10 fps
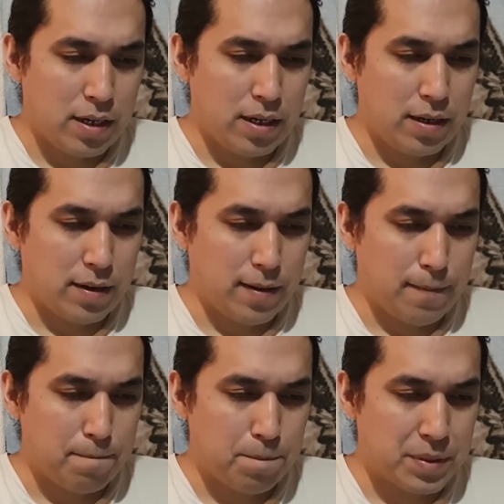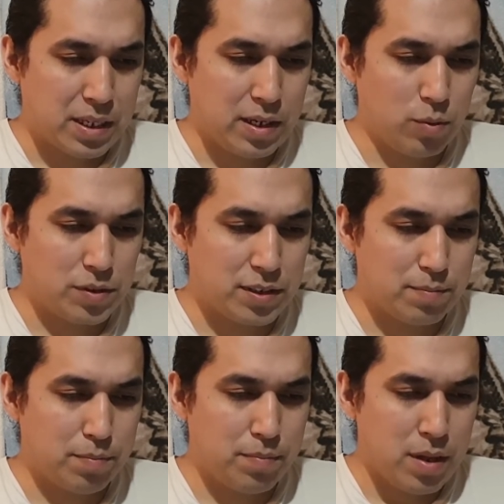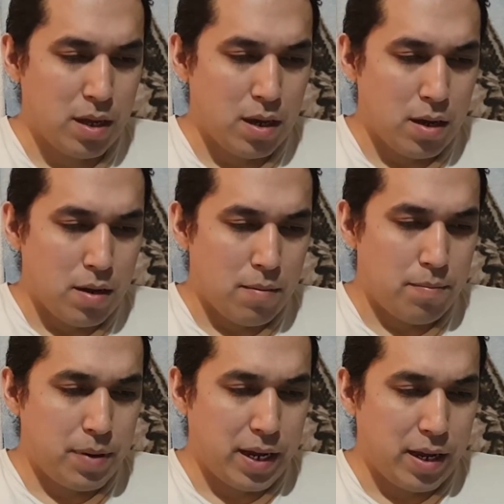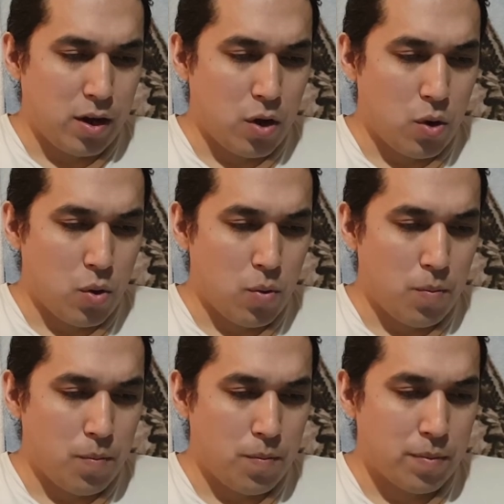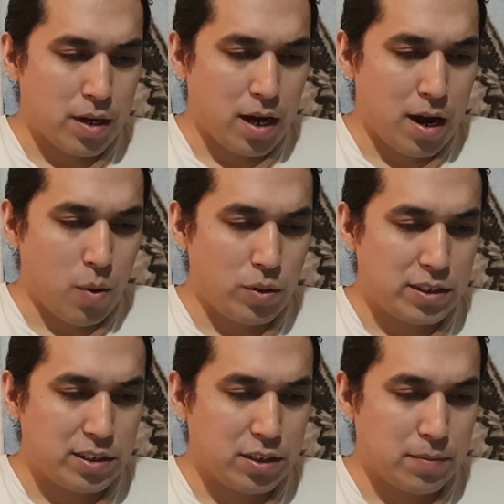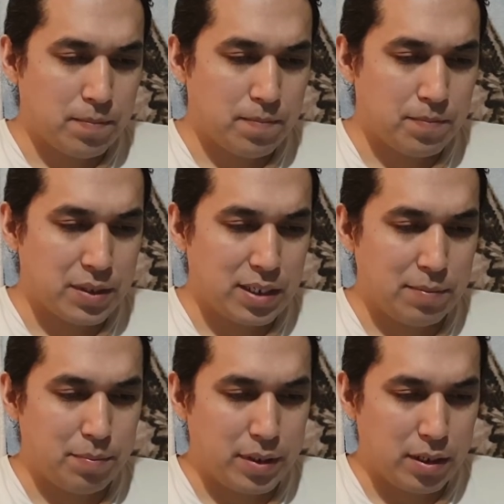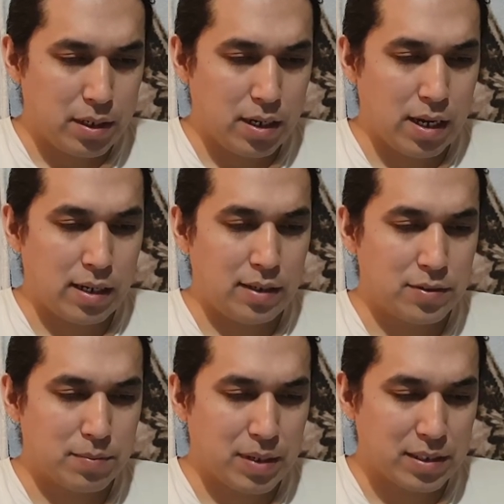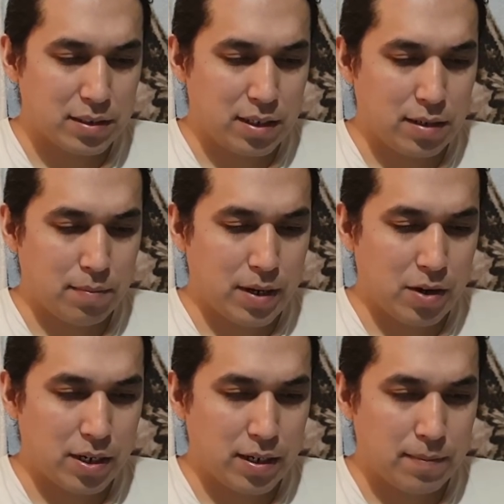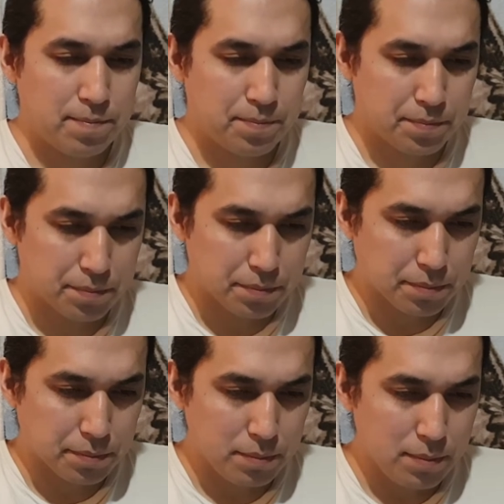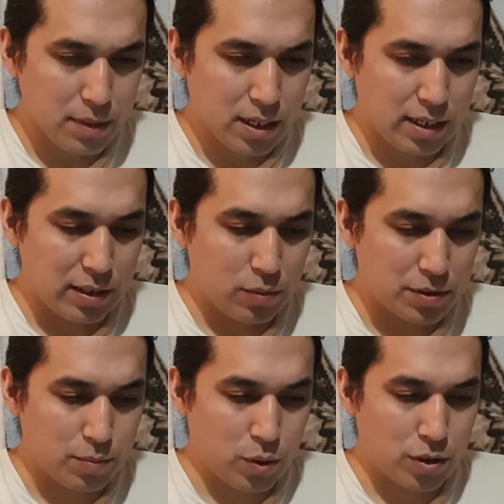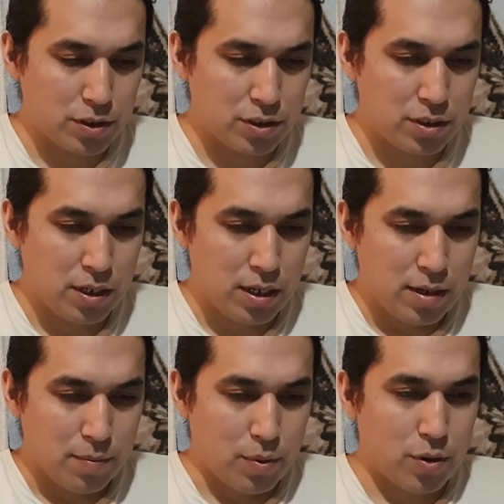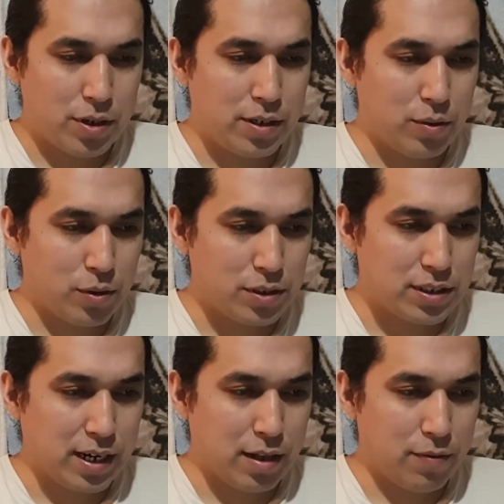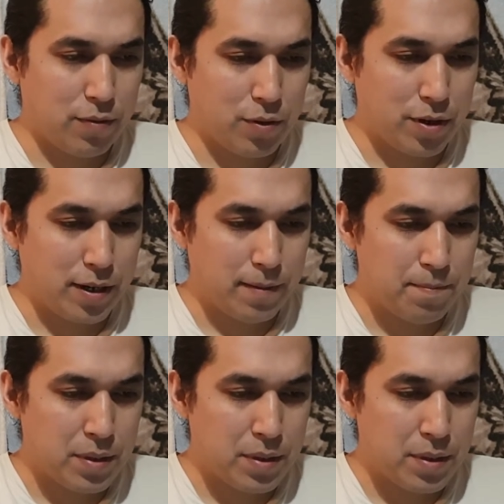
He was Peo Kawichium Ipi, and he was Mexican American, and he was born in Orange, California.